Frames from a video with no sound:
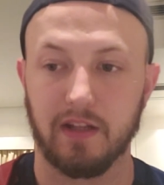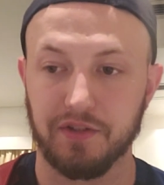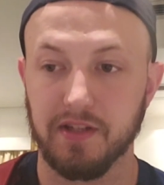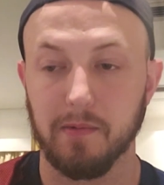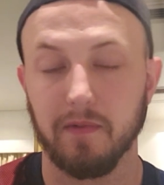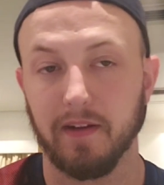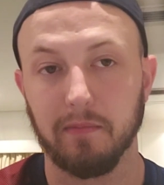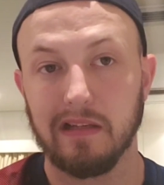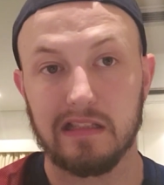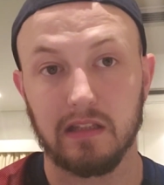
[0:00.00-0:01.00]
that she's able to find a
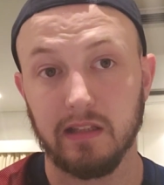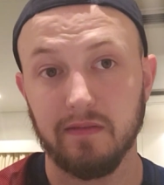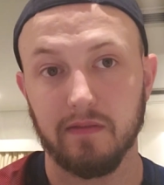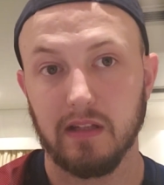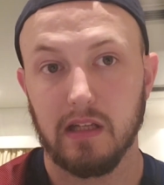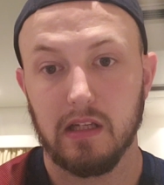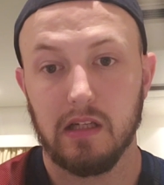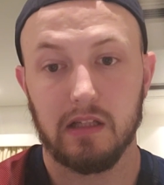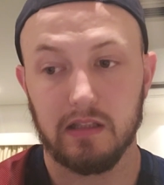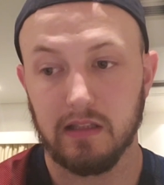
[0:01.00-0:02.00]
place to live,
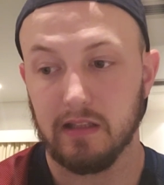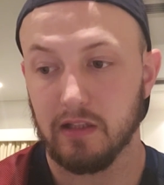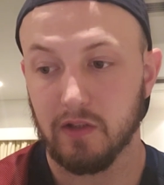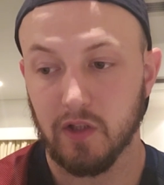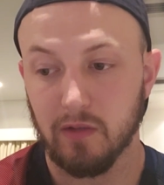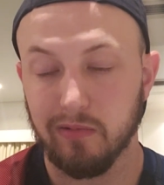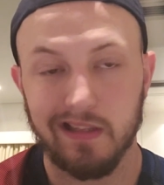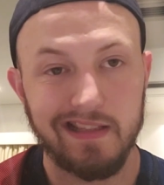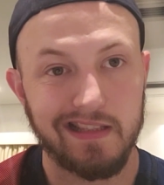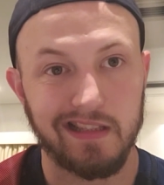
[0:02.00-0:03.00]
in a good place.